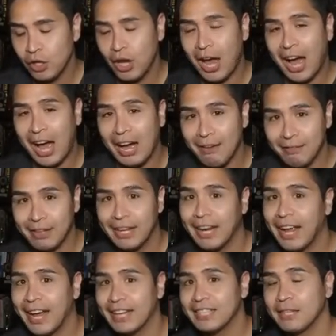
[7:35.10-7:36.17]
Have an
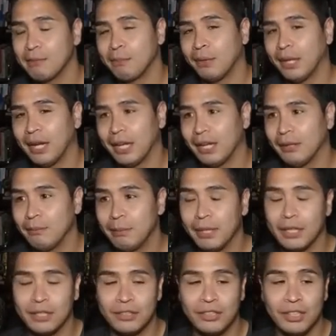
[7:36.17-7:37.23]
exit plan,
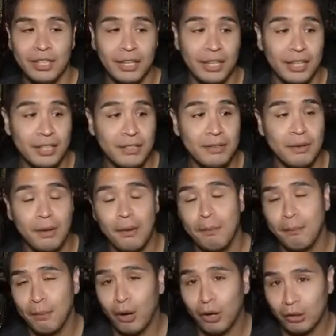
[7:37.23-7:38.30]
because these
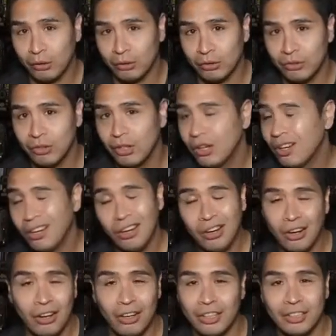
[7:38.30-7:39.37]
models
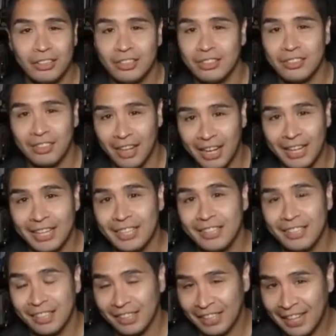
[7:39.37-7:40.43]
aren't
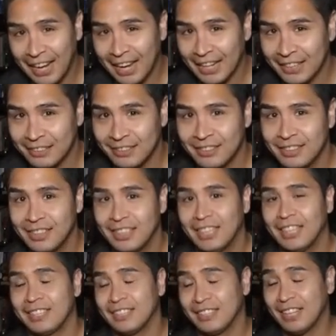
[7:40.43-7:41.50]
designed to last.
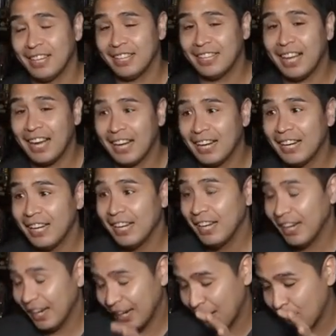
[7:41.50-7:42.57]
And I said that,
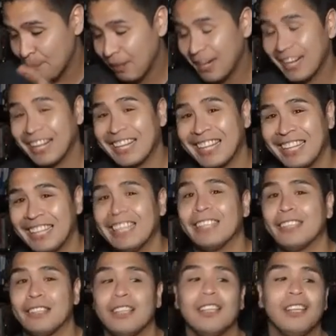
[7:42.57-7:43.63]
and I made it
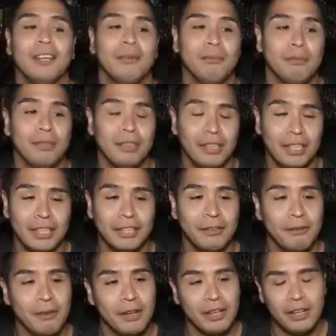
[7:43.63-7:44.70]
clear to them,
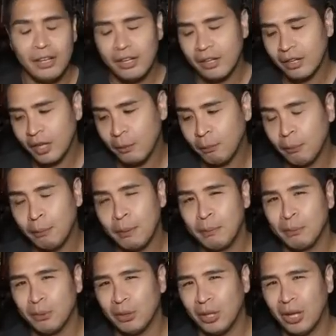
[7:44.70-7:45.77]
right? A couple
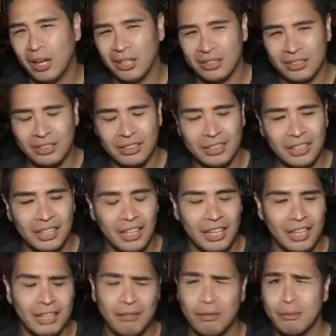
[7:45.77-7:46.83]
people lost.
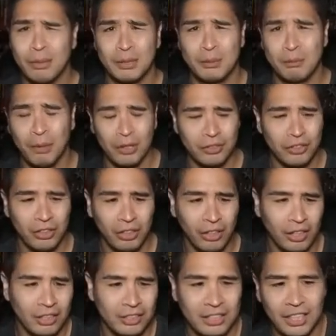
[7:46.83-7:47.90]
Even my sponsor
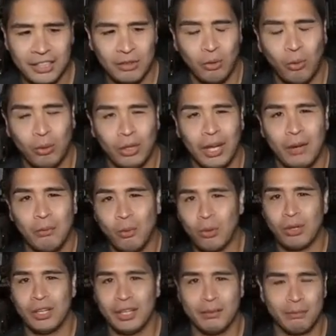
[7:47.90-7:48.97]
lost, and I
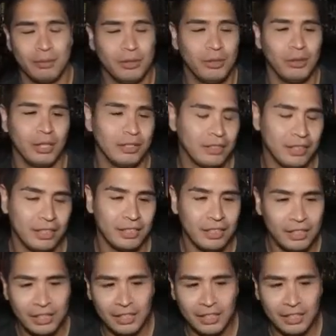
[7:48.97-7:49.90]
warned him too. I said,